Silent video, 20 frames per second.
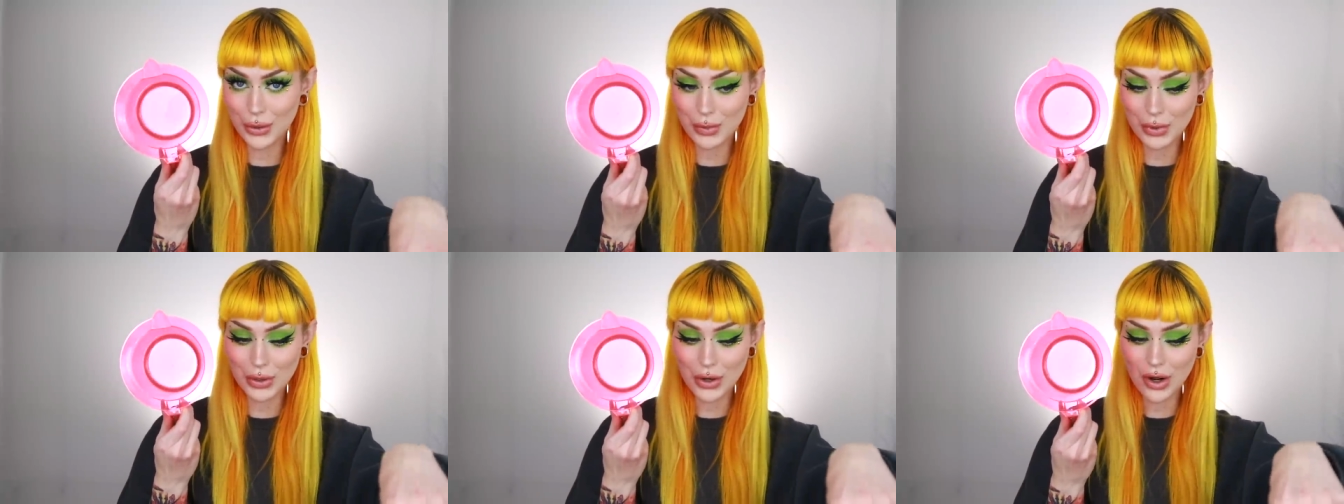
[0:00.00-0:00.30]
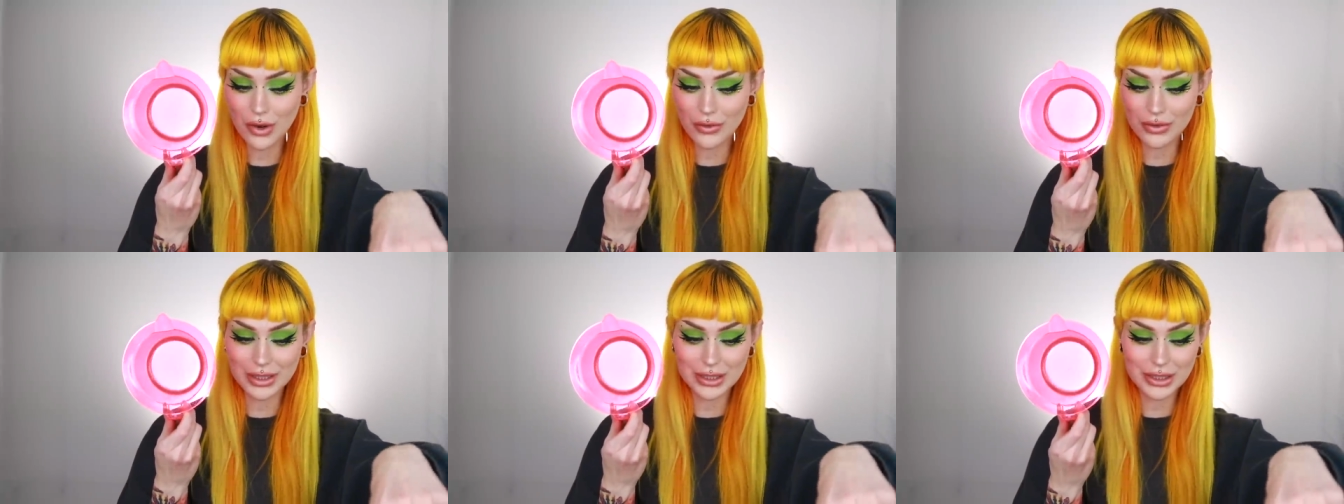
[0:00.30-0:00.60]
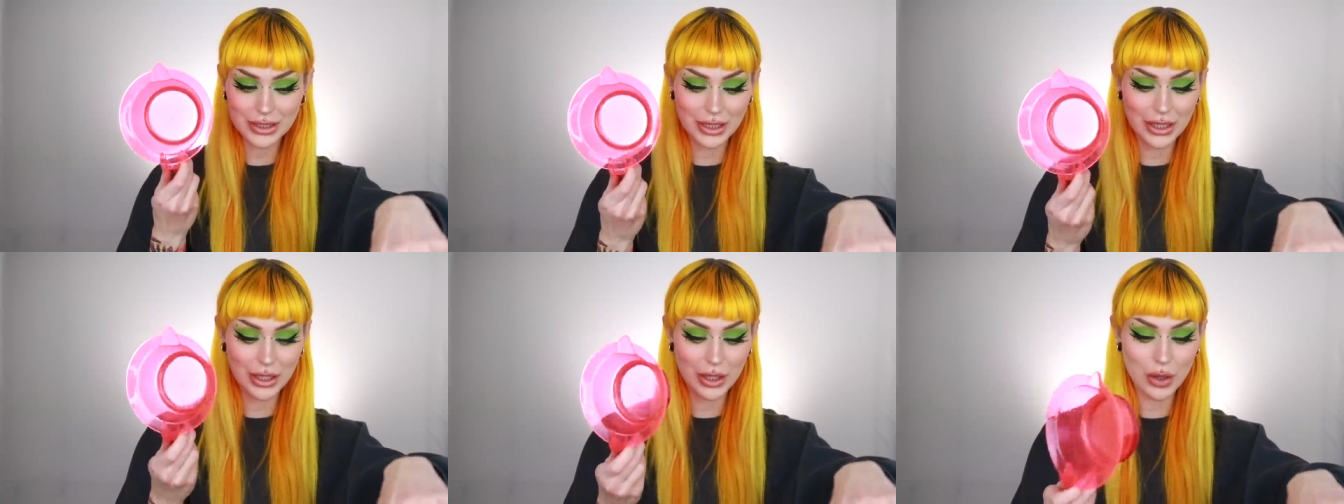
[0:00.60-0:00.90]
we're
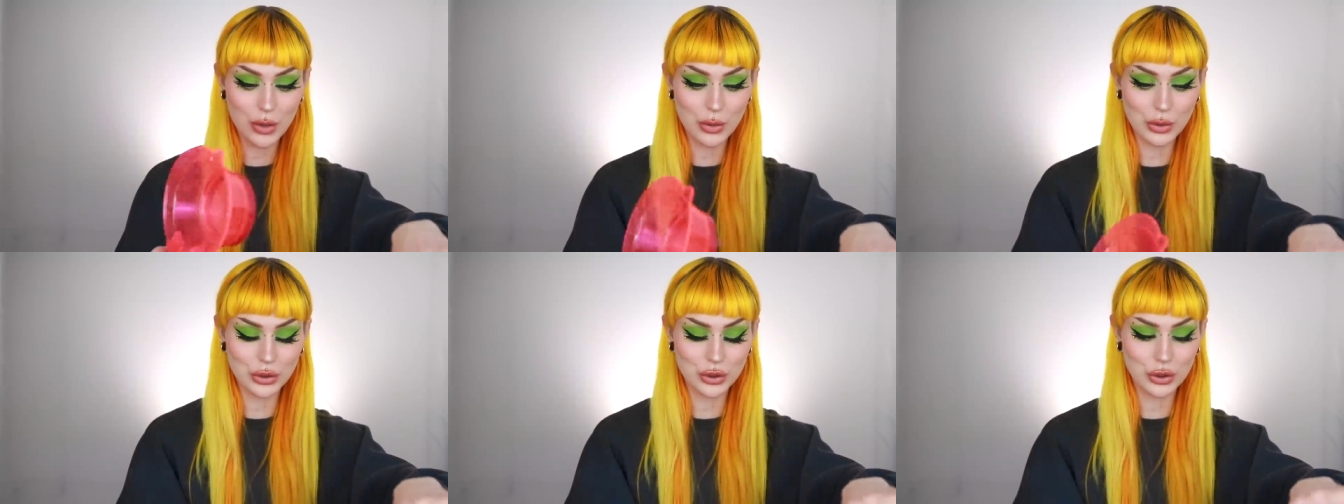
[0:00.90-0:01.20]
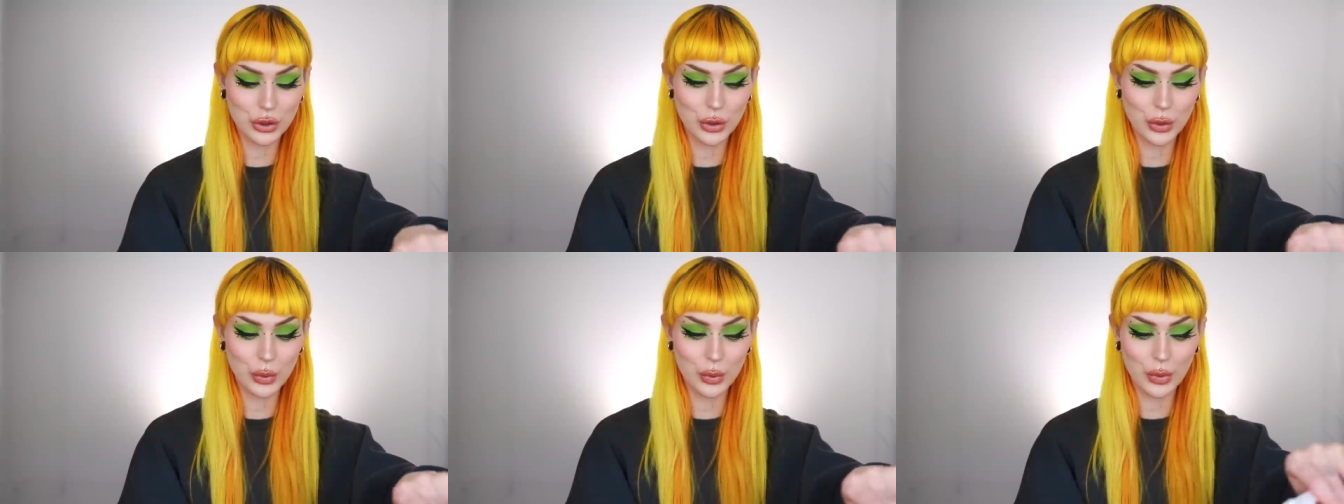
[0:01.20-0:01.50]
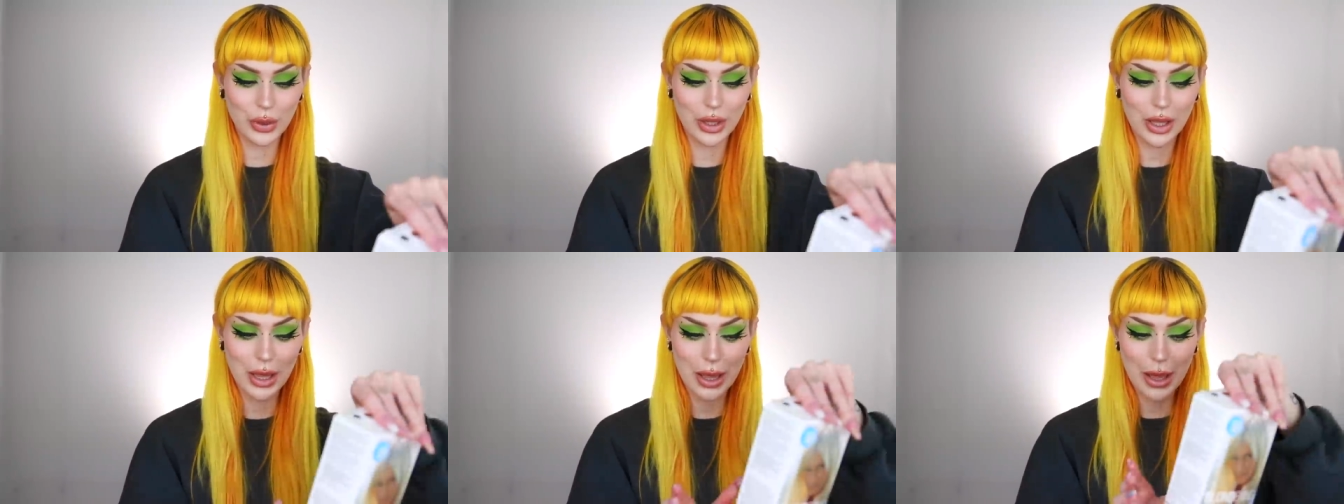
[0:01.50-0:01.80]
obviously going to
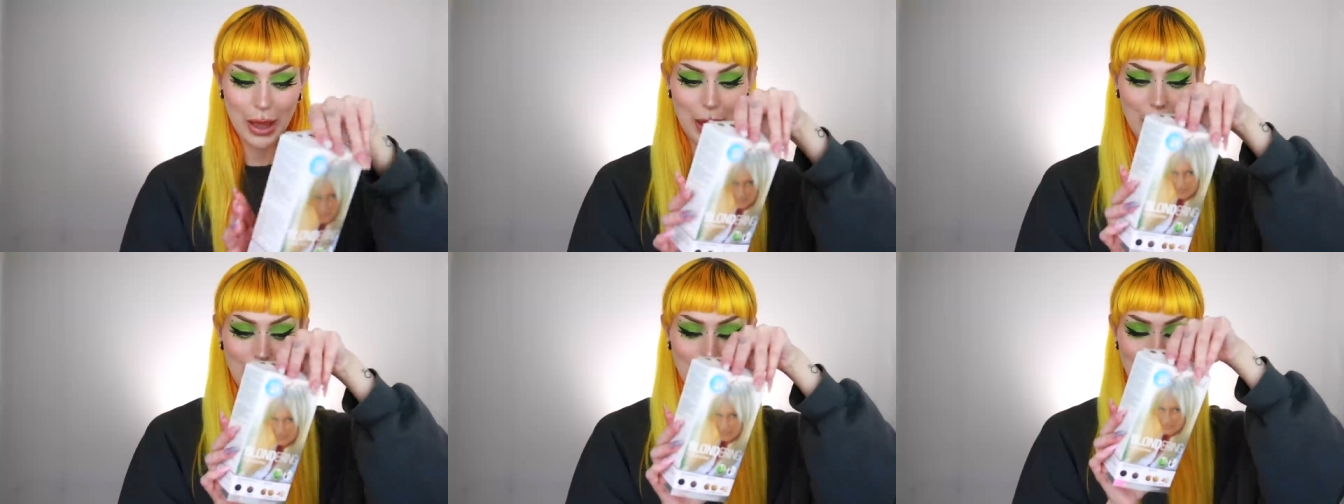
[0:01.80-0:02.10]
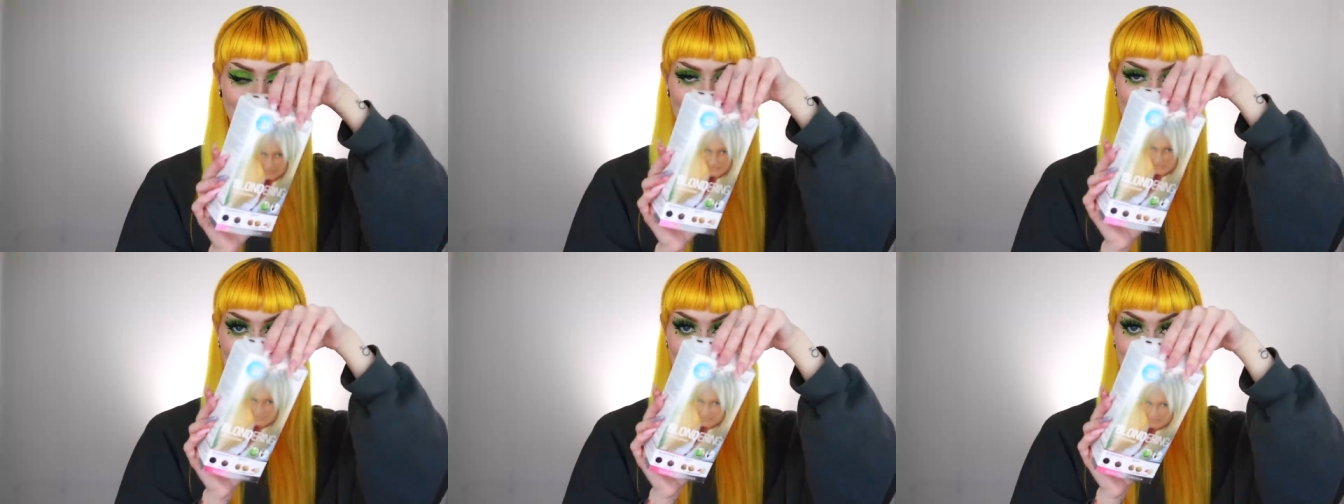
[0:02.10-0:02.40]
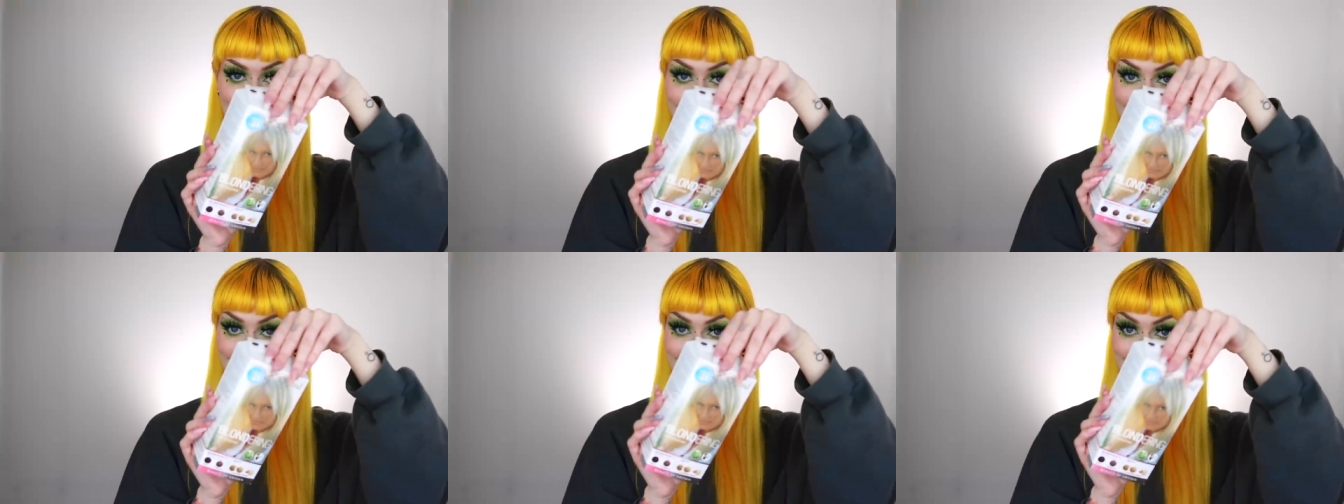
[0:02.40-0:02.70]

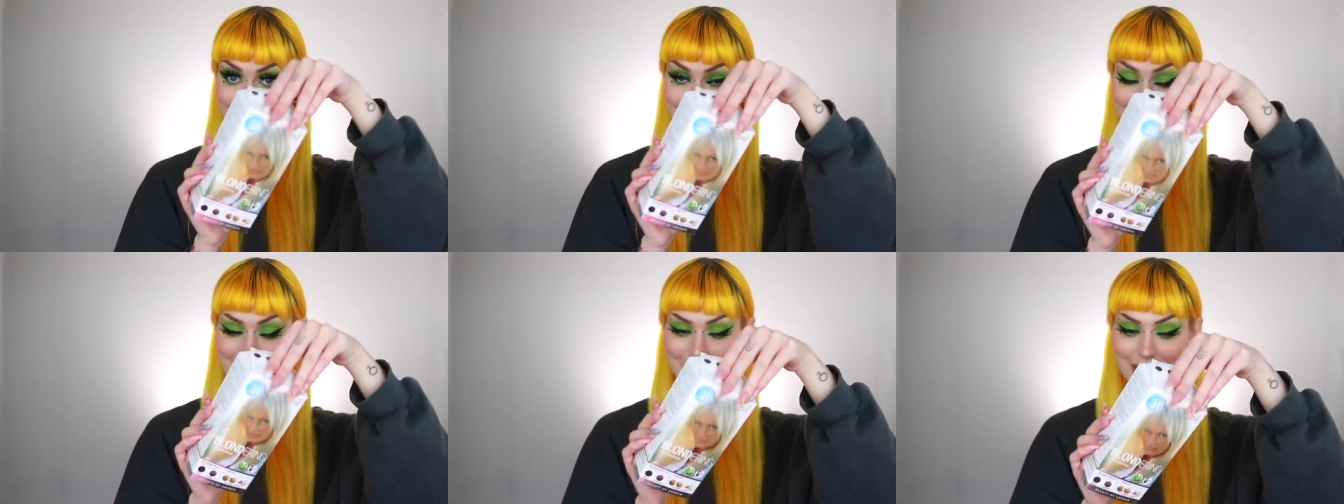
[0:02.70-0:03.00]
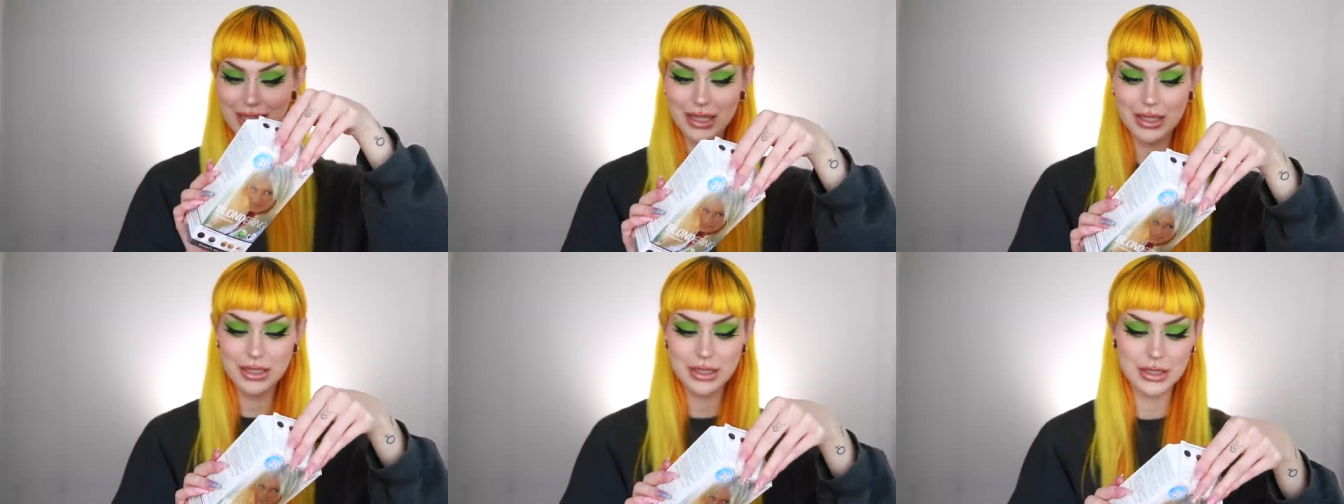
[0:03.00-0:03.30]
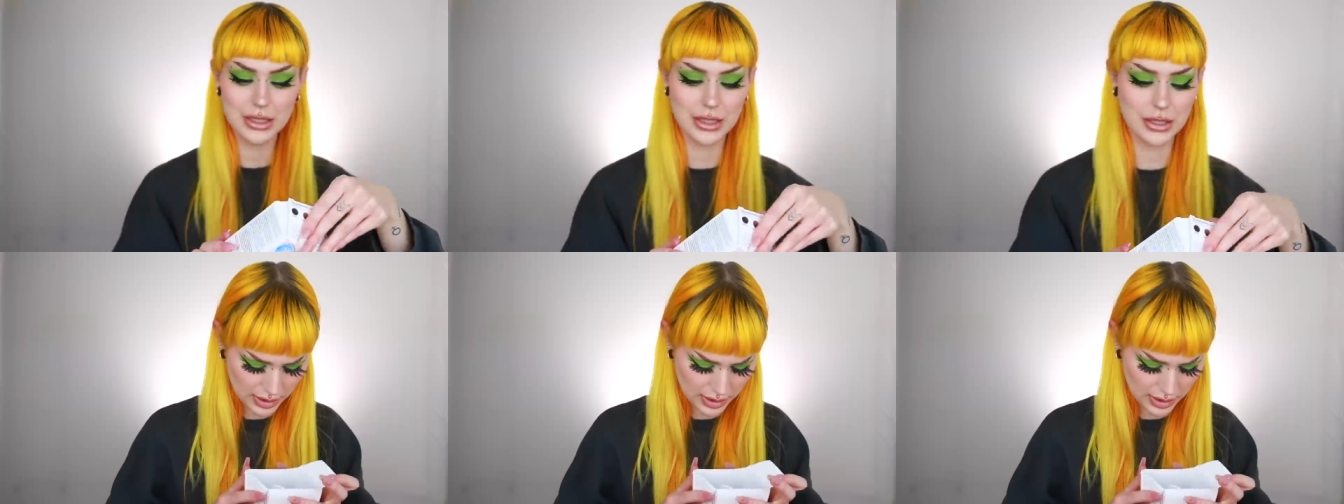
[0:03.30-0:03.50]
bleach it.